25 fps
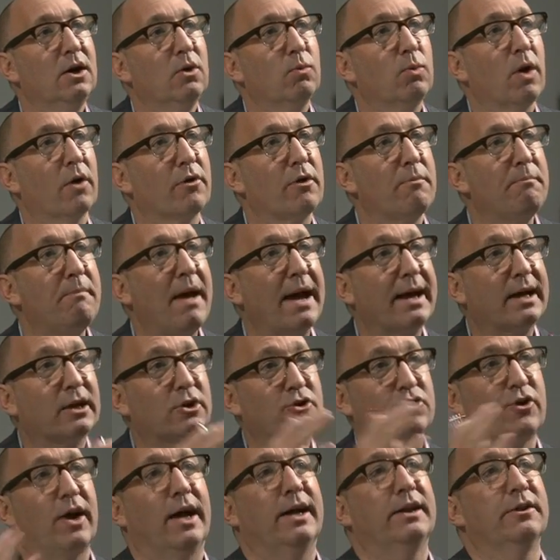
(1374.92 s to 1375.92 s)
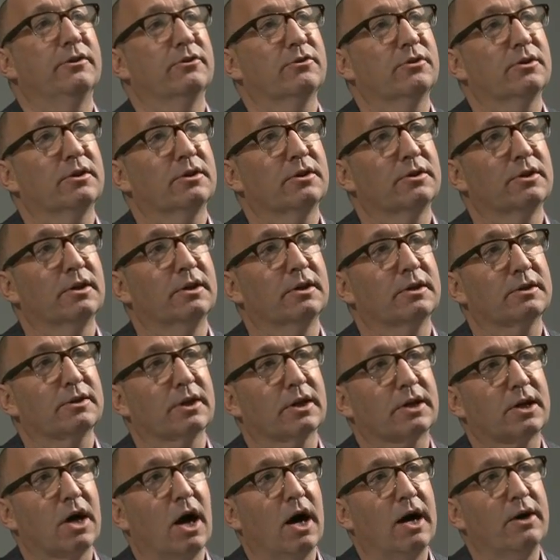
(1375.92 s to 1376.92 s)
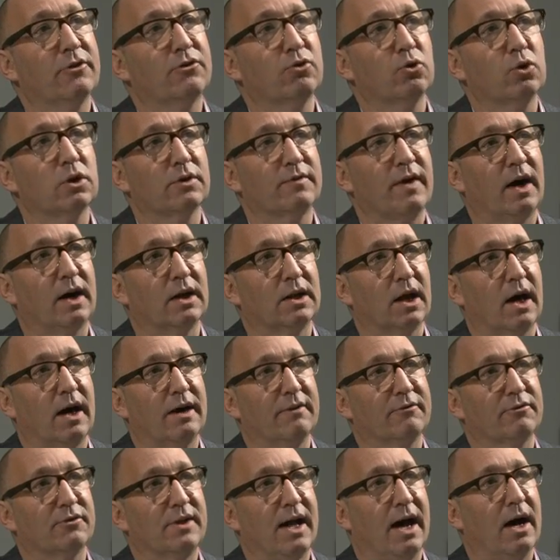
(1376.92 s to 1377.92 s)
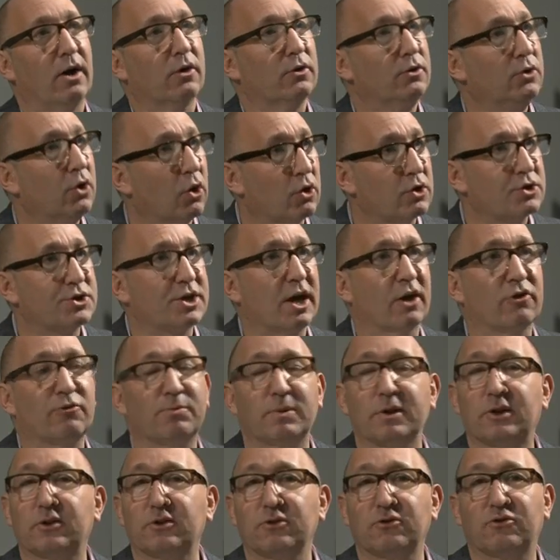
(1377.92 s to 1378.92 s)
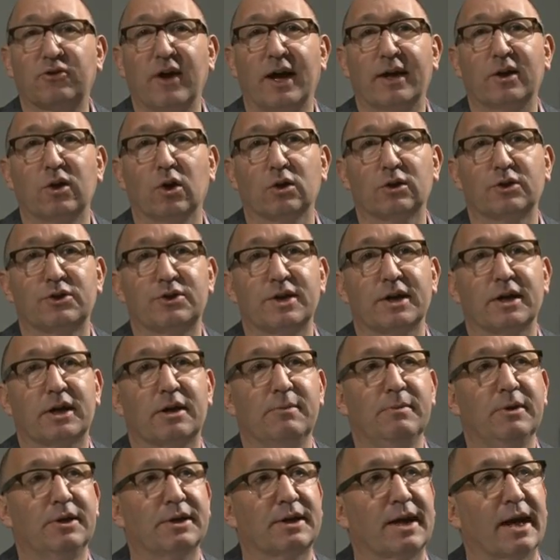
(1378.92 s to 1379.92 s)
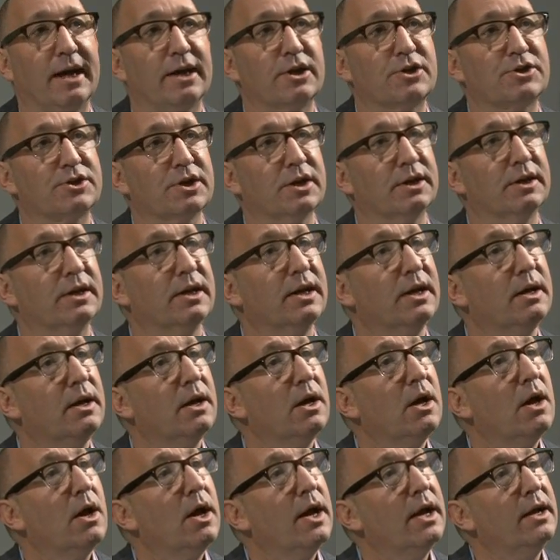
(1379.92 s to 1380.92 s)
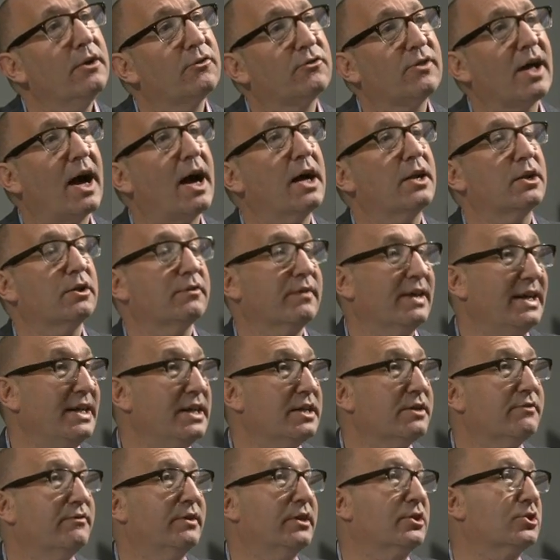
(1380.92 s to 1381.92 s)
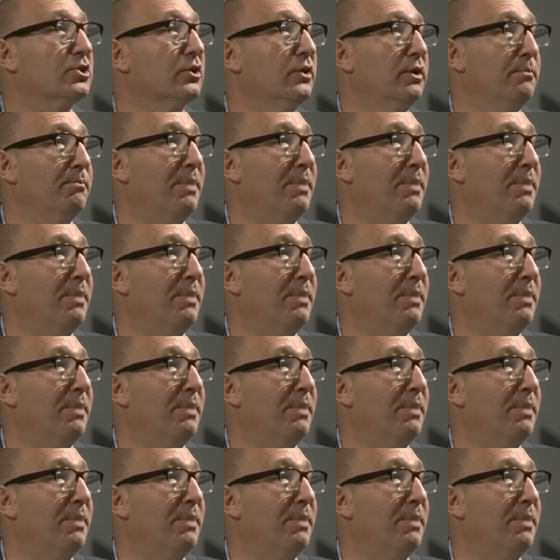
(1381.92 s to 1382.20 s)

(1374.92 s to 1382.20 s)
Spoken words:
Well, the megatrend that guides all of our lives now, not just because of technology and communication, is that of individual